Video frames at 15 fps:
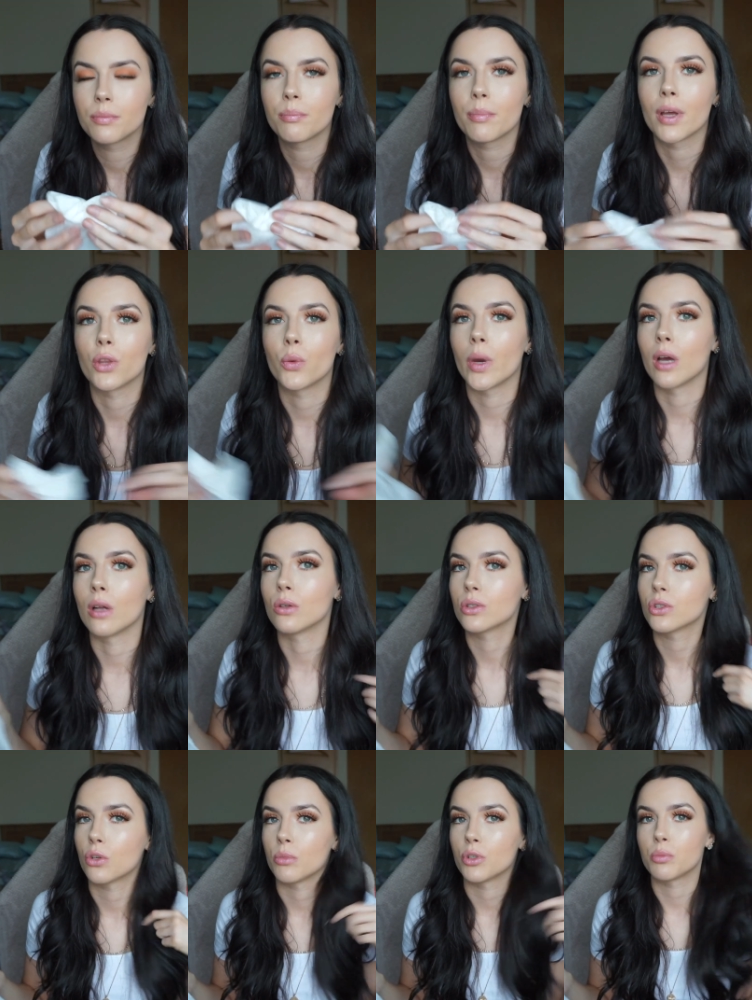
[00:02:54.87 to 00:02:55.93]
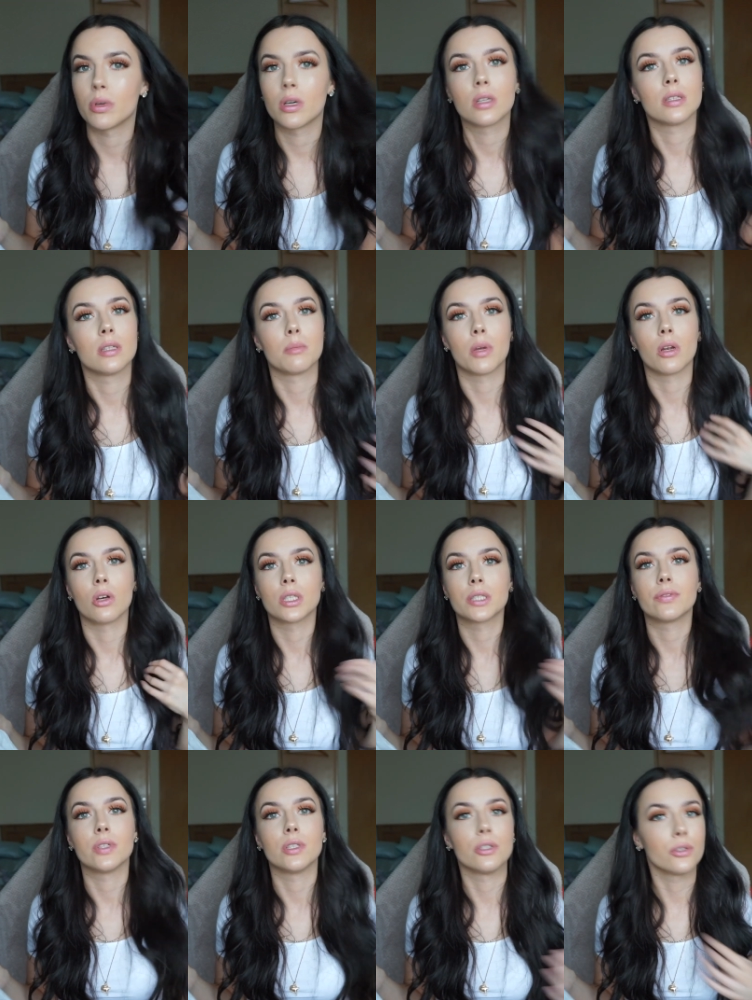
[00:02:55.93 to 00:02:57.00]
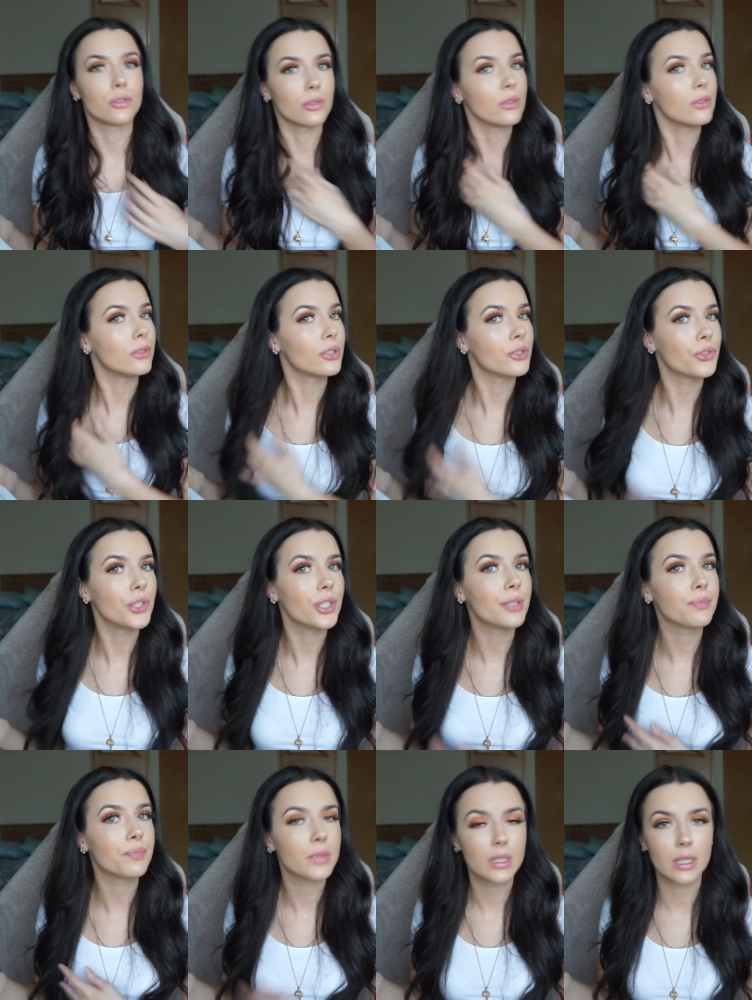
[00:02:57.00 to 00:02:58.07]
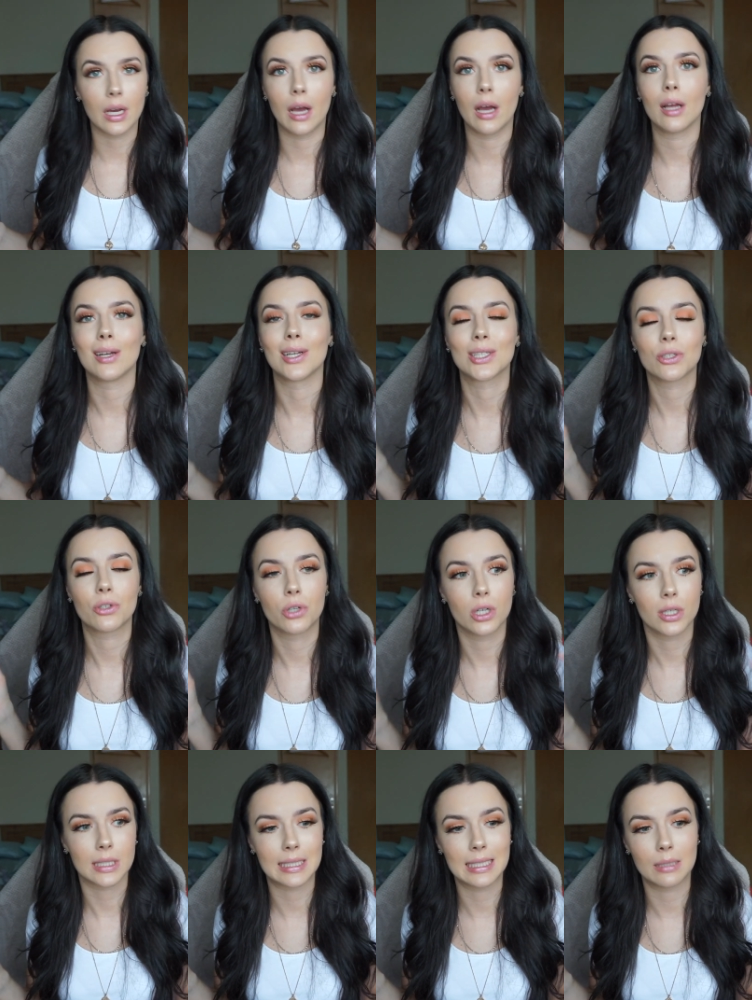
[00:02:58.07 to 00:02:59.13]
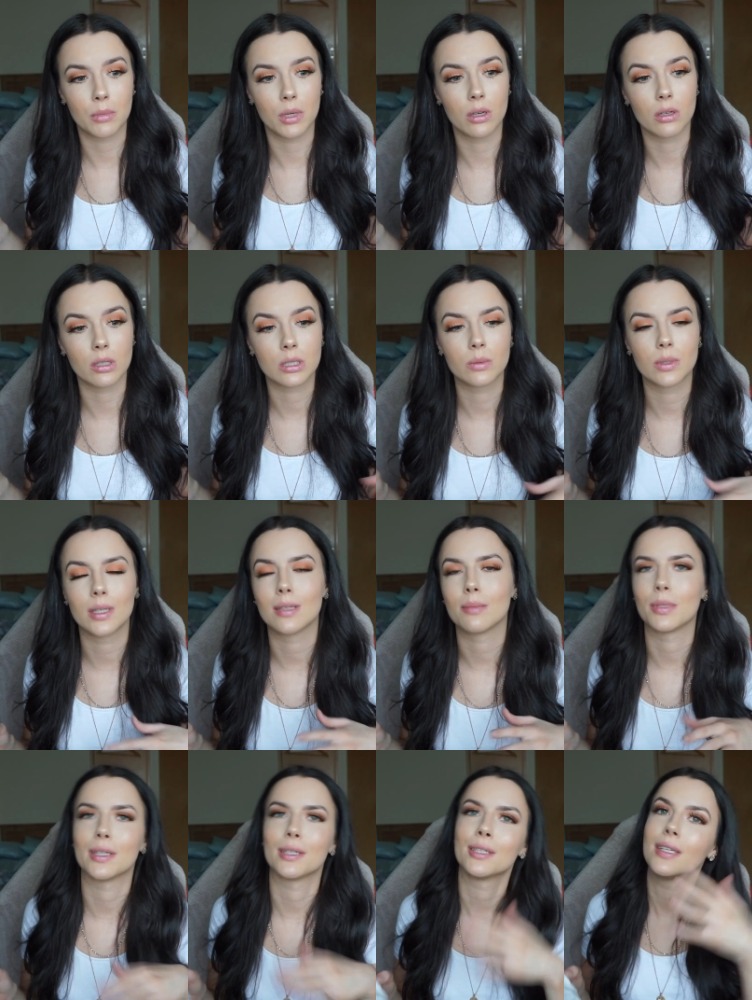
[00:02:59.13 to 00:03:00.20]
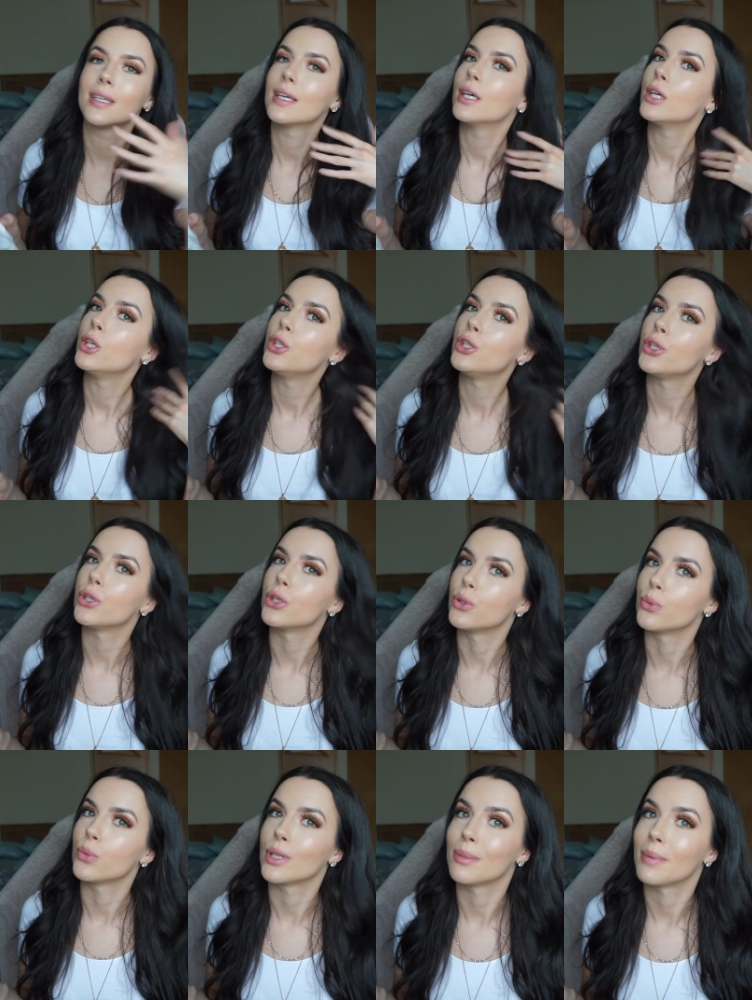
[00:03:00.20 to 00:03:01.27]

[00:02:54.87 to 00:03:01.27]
by the way I look so much better than my last video don't you agree I looked crusty in my last one but you know when the